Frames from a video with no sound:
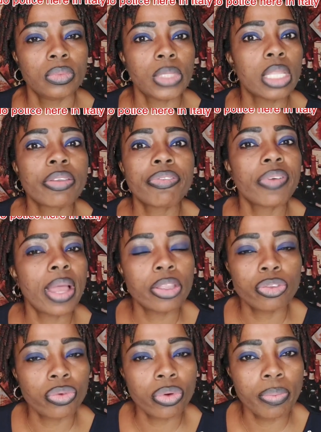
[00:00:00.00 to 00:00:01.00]
Now they find
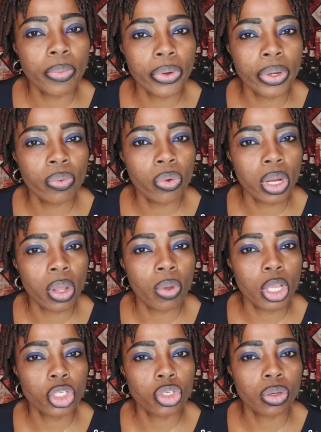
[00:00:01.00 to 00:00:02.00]
a duro money when I
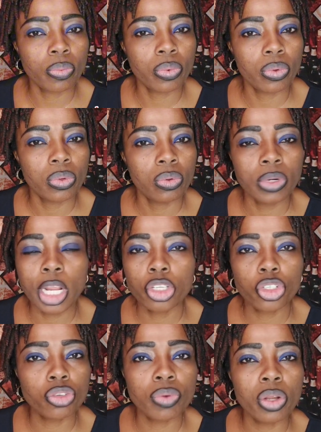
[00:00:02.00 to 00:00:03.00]
want shop. When our
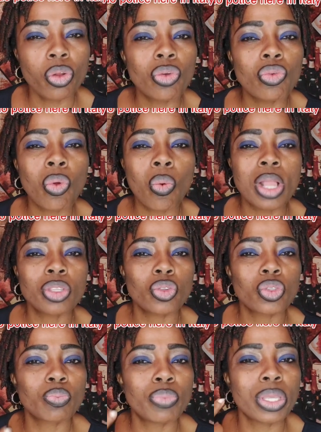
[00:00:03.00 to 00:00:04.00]
children don't know how to
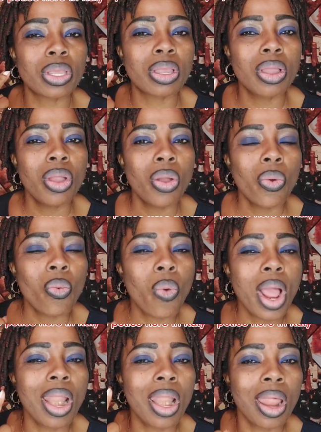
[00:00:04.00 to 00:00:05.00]
speak
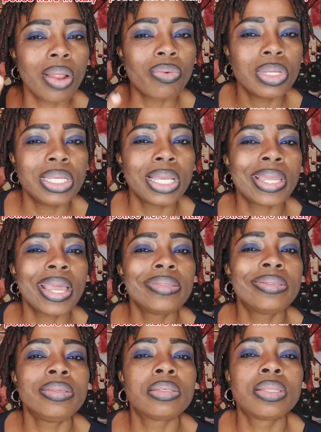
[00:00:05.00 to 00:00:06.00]
one language, they
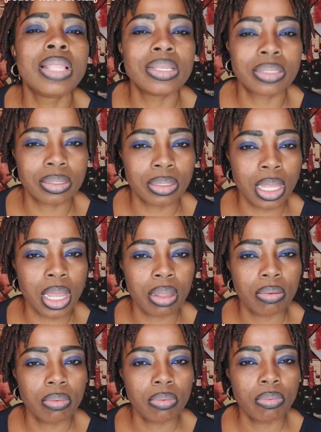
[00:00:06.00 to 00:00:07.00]
get dyslexia.
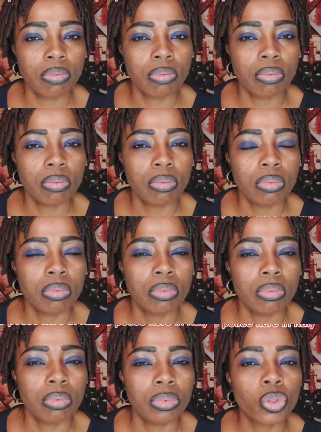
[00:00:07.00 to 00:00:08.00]

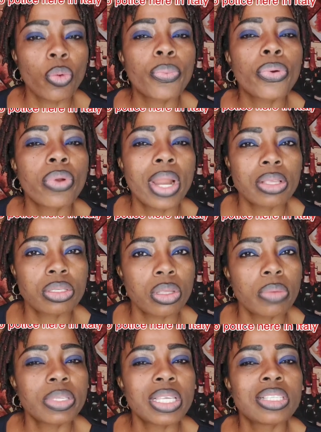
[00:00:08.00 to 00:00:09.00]
To pronounce
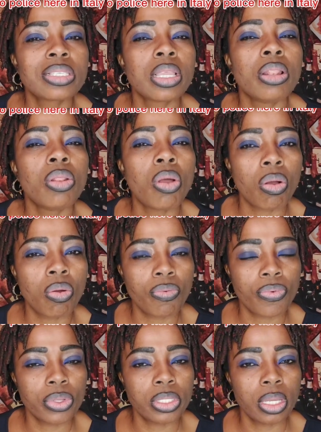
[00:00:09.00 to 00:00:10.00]
something is a logo
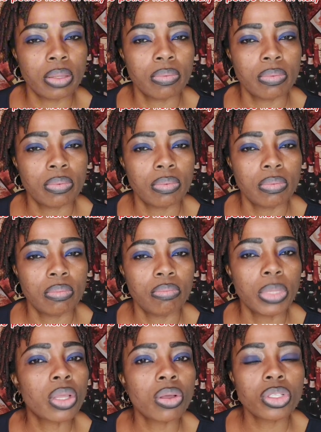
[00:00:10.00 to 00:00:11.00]
for them.
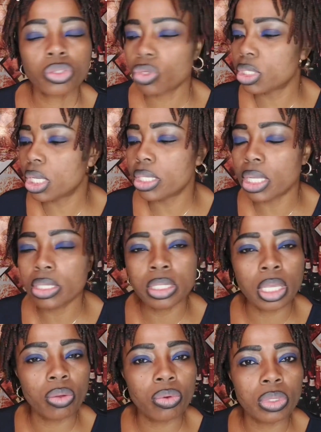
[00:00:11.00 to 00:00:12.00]
Because today they
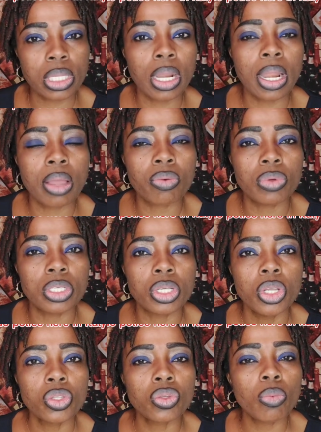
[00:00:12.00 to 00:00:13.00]
dare another language.
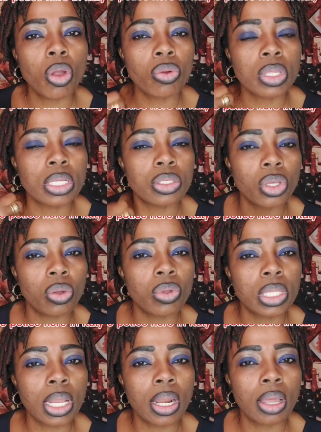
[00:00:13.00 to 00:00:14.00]
Tomorrow they dare
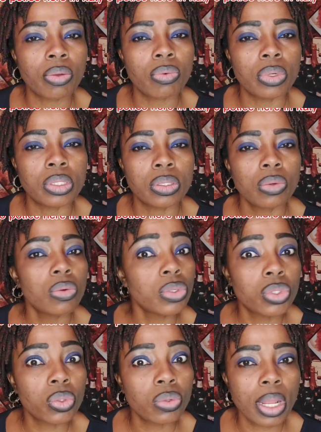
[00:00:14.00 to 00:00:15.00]
another language. Who
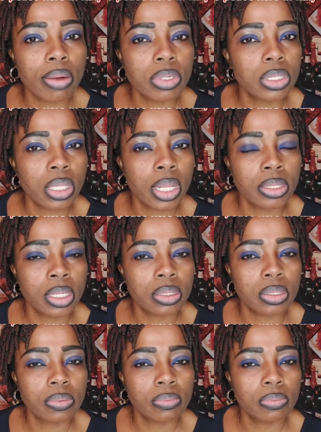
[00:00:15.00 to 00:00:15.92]
do not reach like that?